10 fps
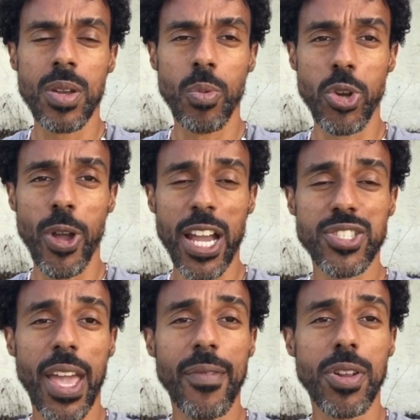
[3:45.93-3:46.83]
where you
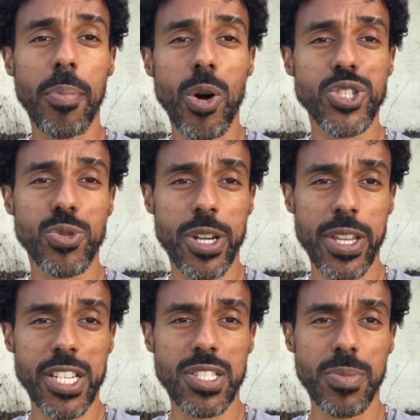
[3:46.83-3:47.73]
actually have an emotional
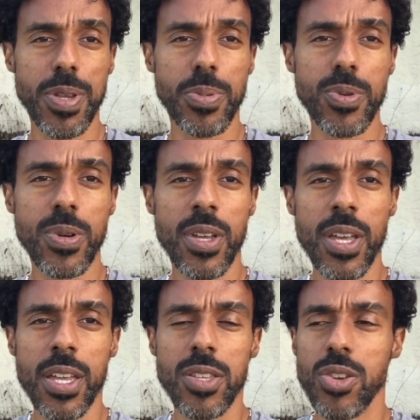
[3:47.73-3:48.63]
connection to people.
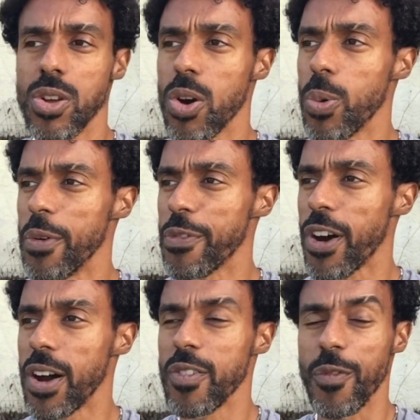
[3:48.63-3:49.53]
You know, if
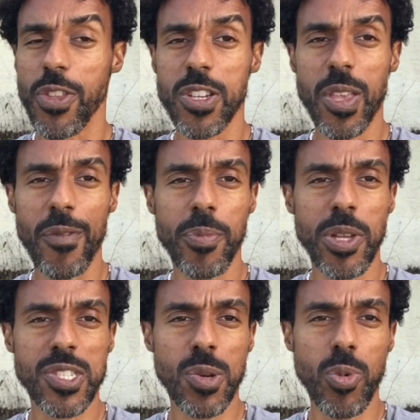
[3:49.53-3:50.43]
uh, if there's ever
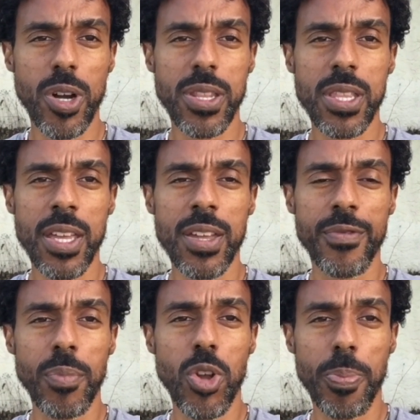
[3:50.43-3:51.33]
been someone
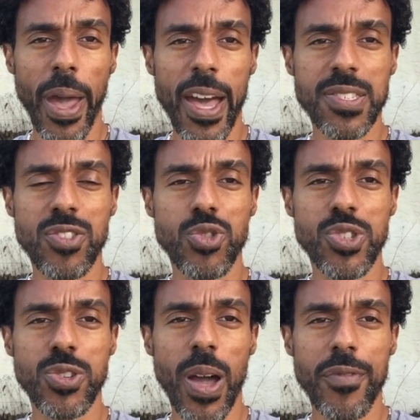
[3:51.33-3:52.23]
from your past that you
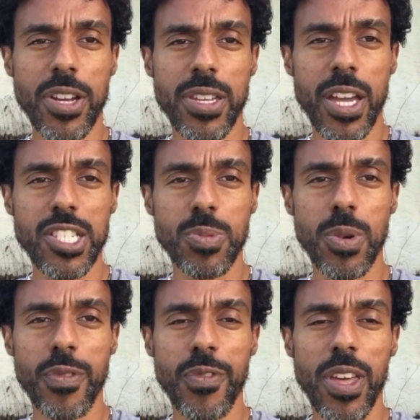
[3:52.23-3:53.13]
still have a connection
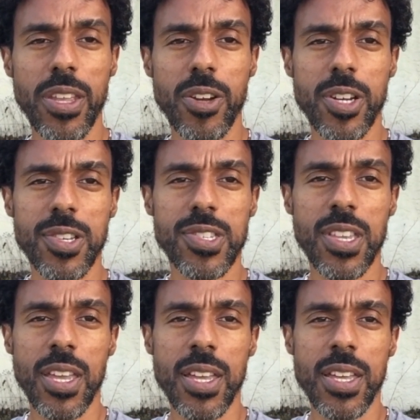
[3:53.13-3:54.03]
with, and there is
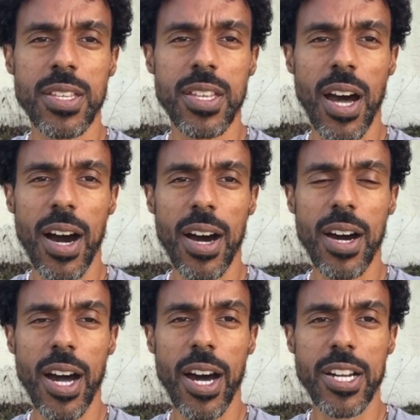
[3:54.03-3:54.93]

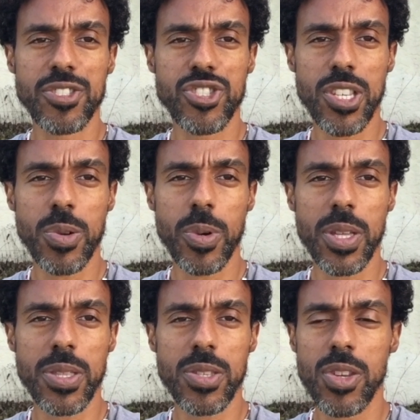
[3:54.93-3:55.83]
uh, a
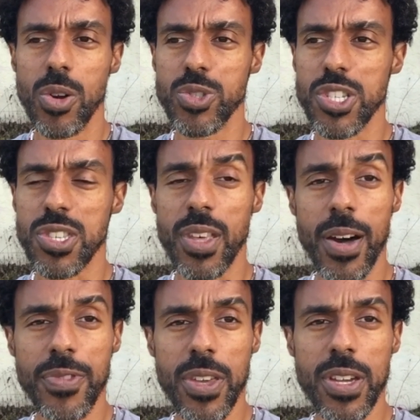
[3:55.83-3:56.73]
genuine, you know, just
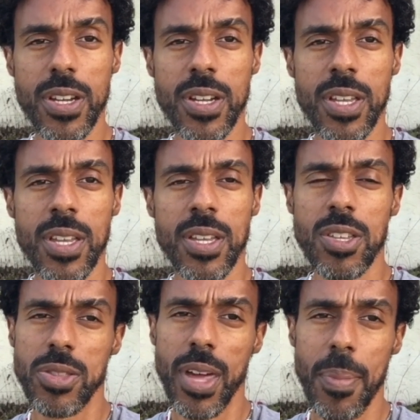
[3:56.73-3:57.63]
love there,
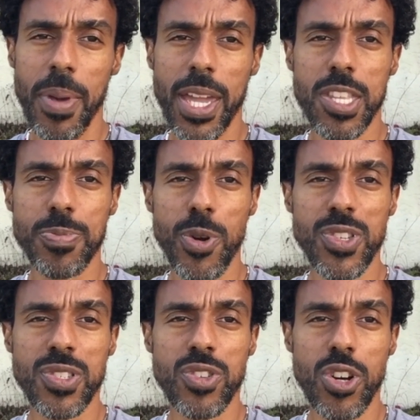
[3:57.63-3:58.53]
not making this
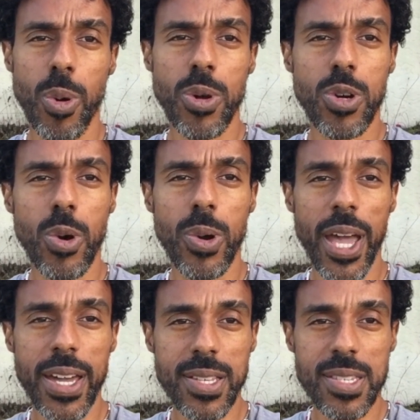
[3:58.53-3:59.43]
person your quote-unquote
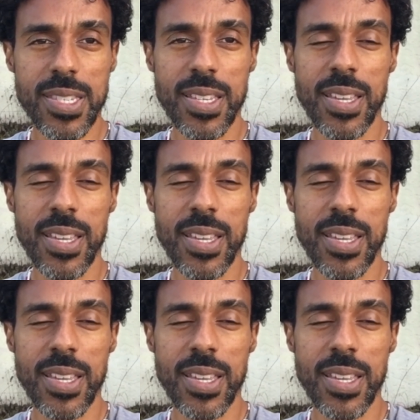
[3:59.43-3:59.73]
ex,